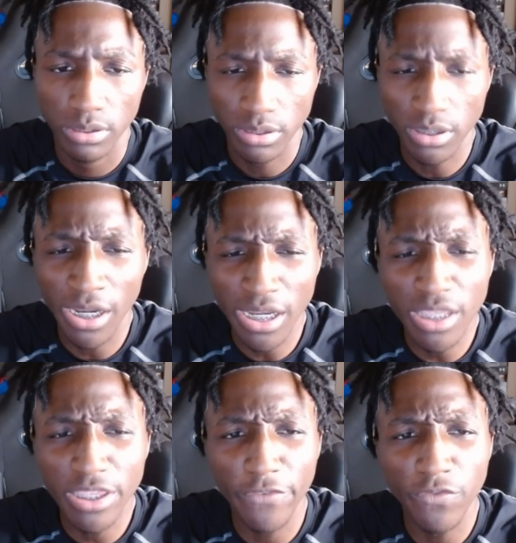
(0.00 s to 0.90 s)
start
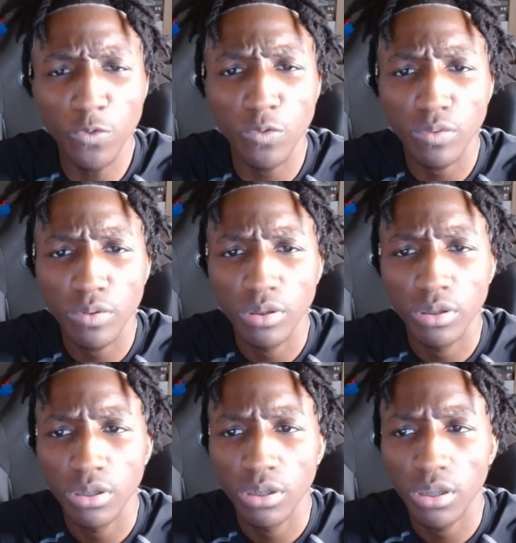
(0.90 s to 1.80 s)
eating your food.
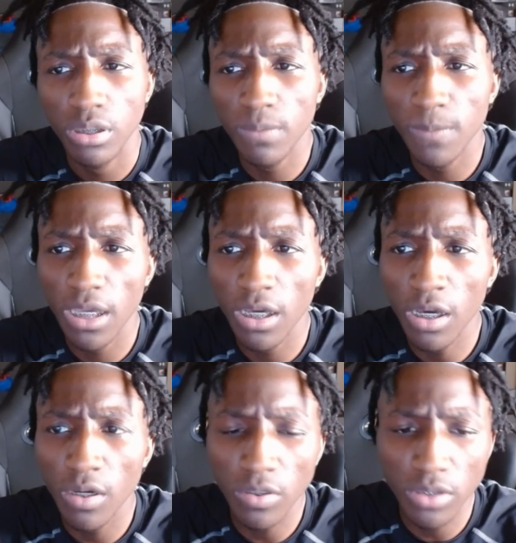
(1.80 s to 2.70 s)
I'm like,
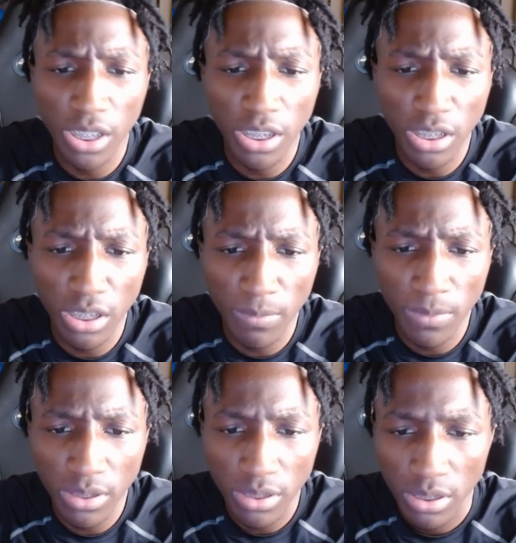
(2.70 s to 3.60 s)
oh, okay, yeah. I'm
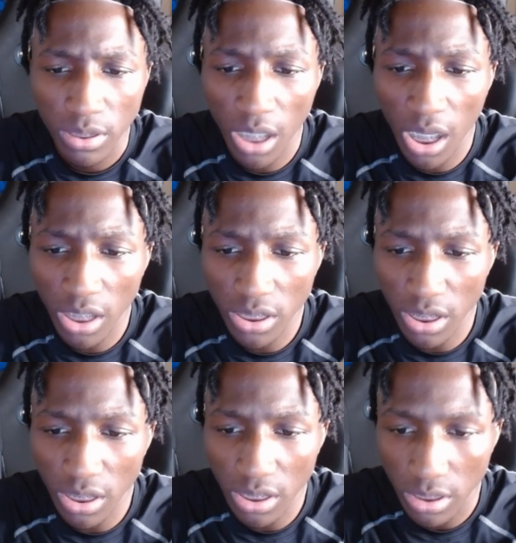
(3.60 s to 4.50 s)
like, oh,
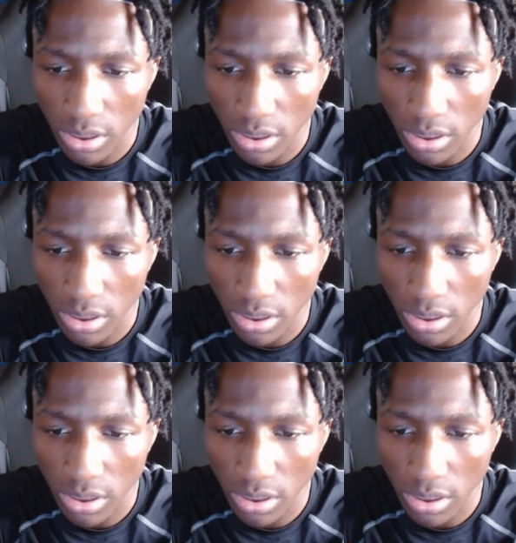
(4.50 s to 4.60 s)
yeah.